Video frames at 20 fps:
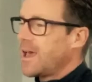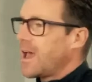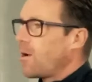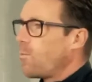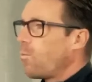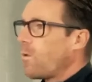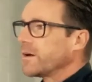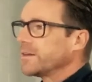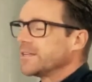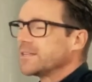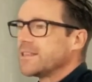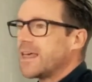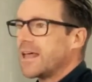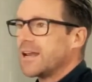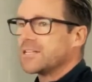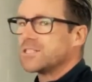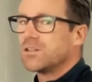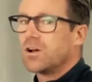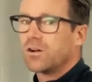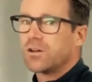and one that
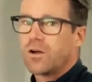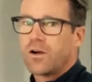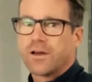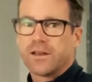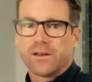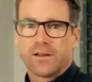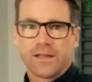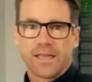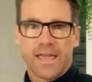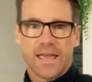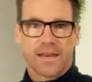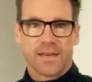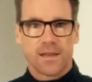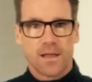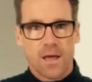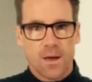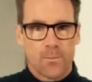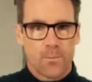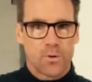is not going to, again,